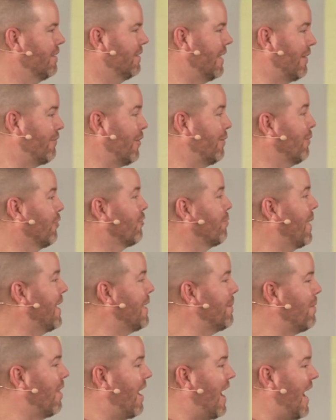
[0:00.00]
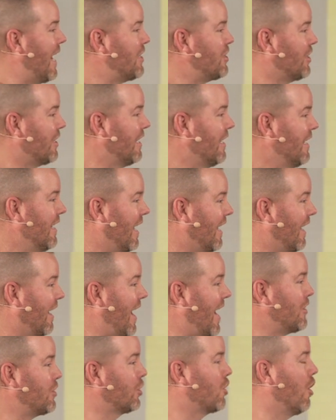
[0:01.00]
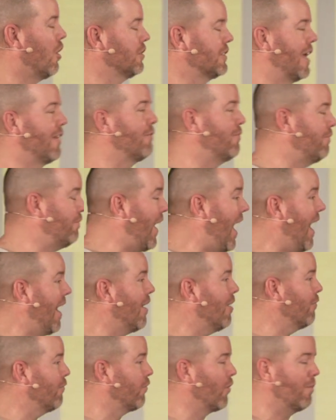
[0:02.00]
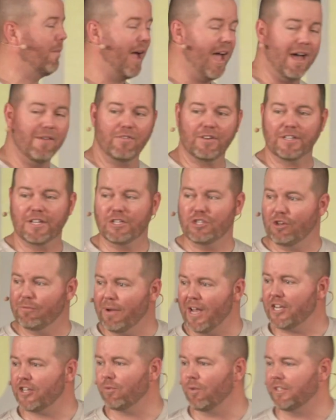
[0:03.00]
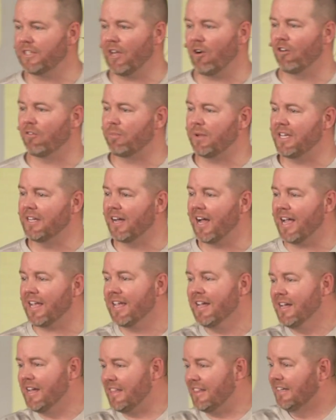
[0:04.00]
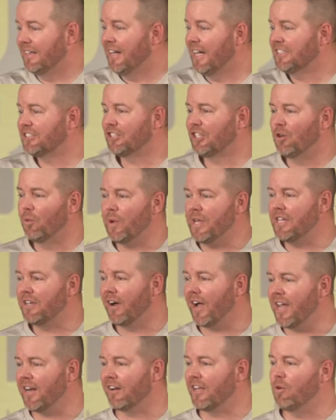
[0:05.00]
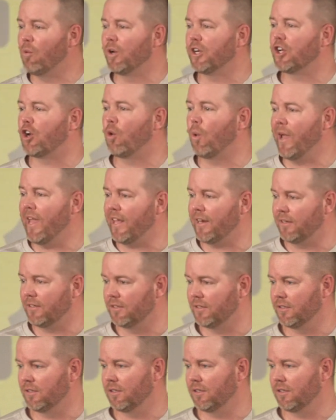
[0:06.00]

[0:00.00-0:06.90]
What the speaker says: After him, there was a man named Elijah. And Elijah called down fire from heaven. Can you imagine what that would be like? And then less than a week later, he wanted to quit.